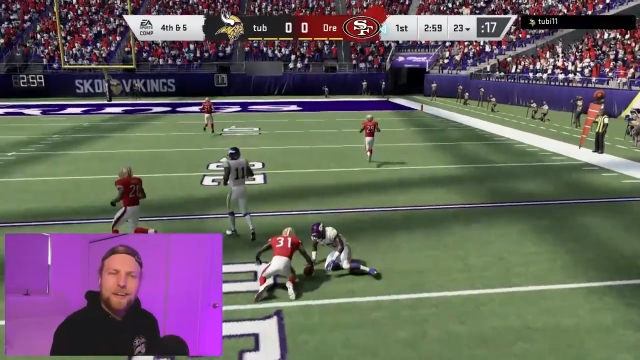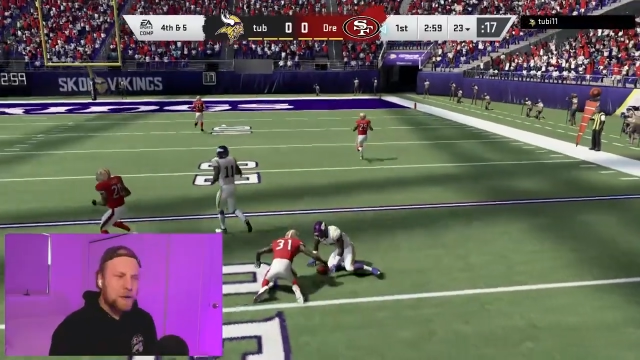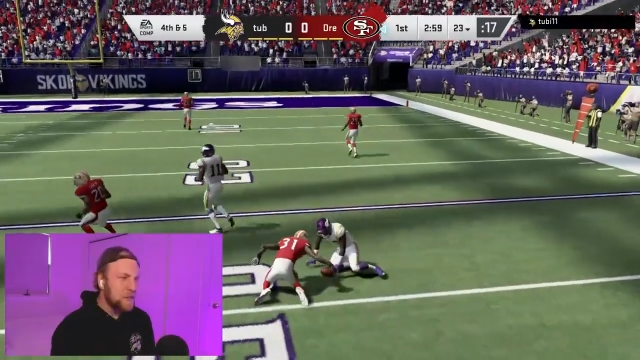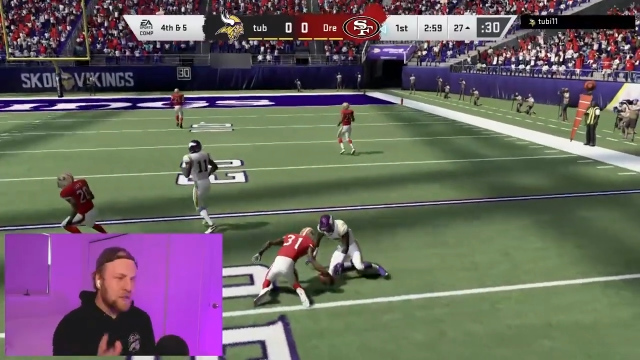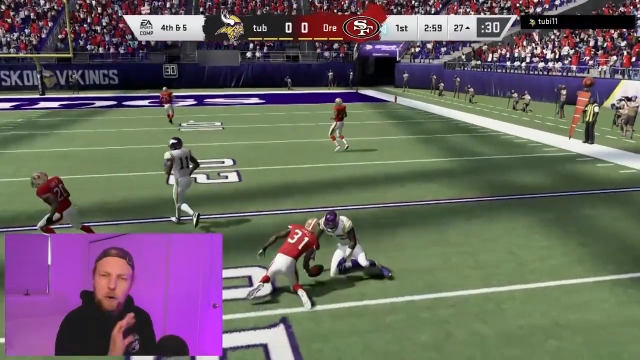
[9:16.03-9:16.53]

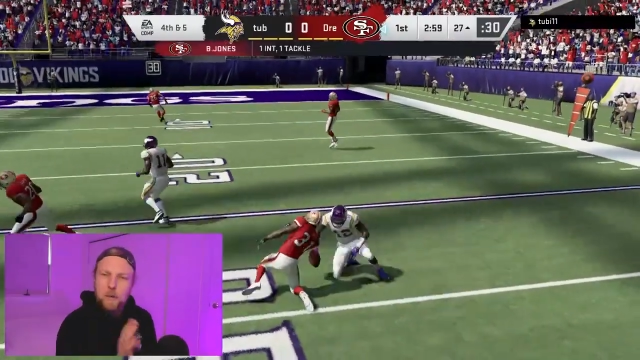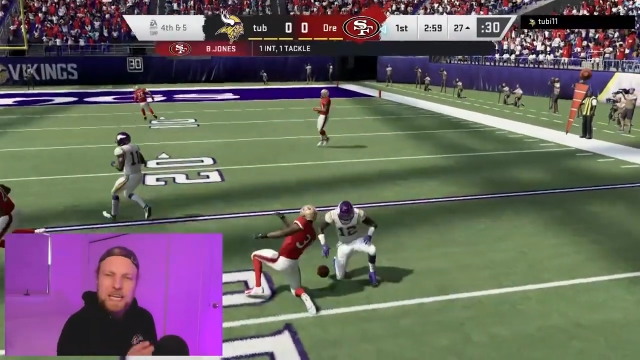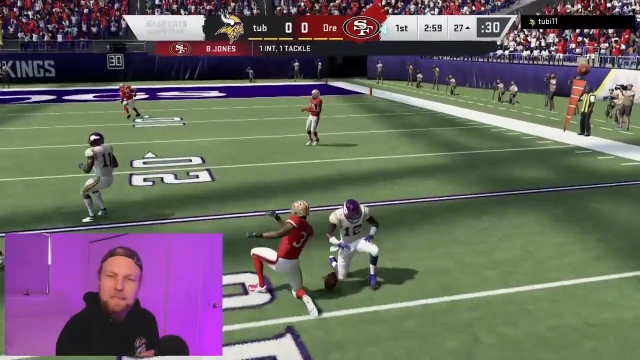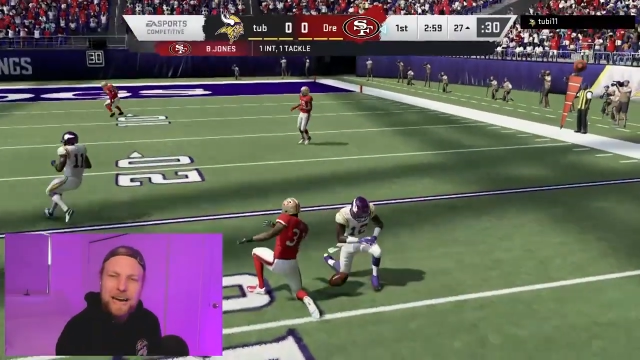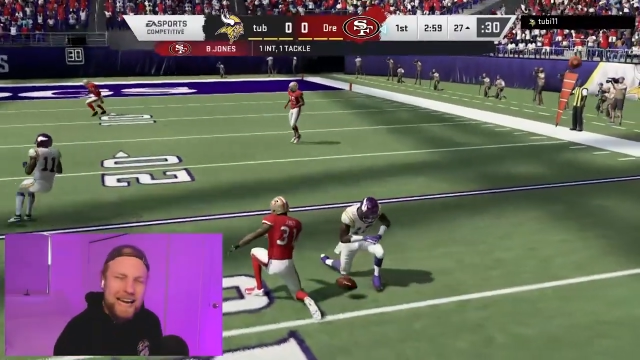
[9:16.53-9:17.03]
Don't throw
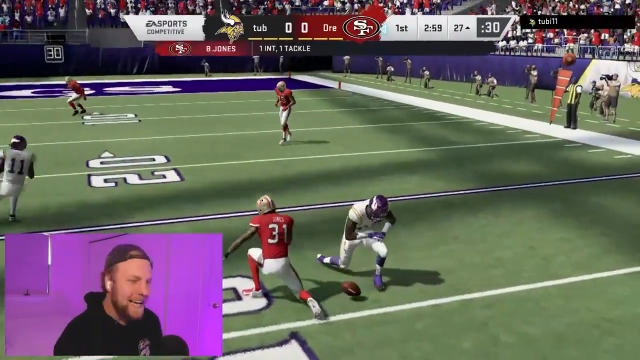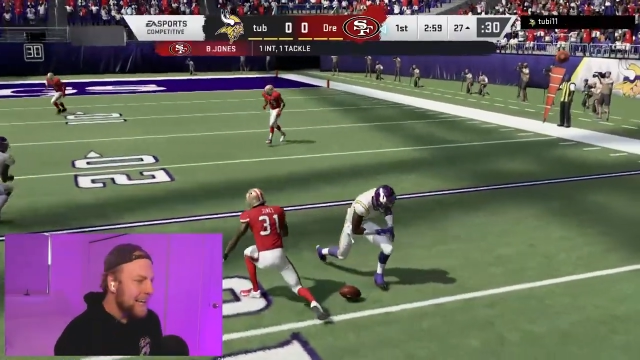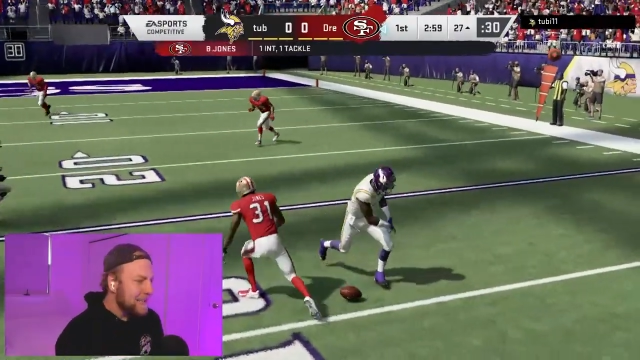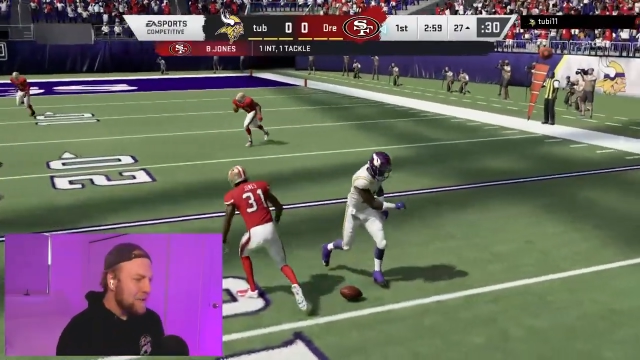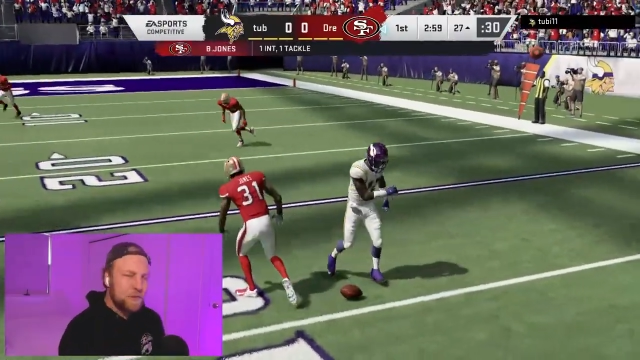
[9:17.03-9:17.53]
into my
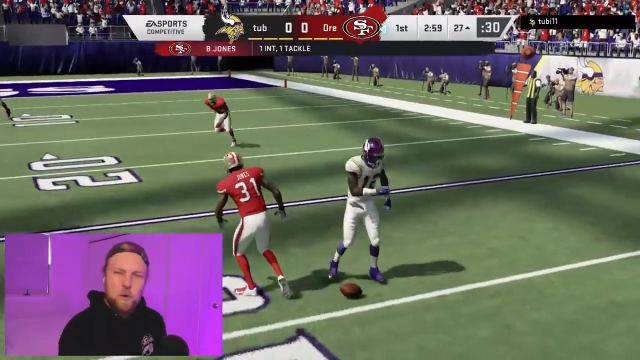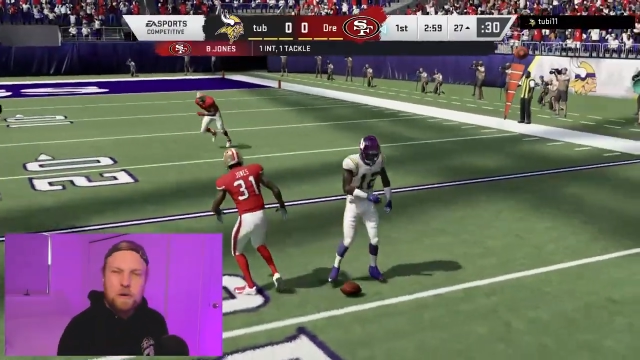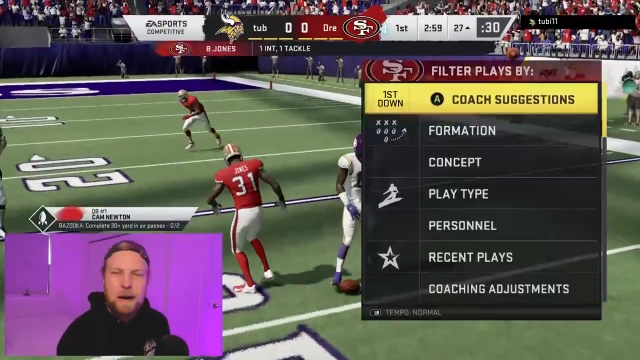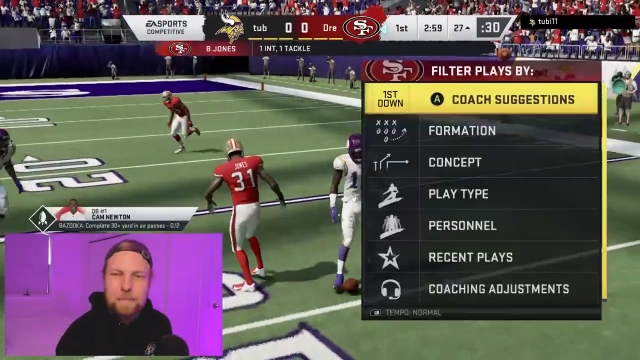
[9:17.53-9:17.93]
don't throw into my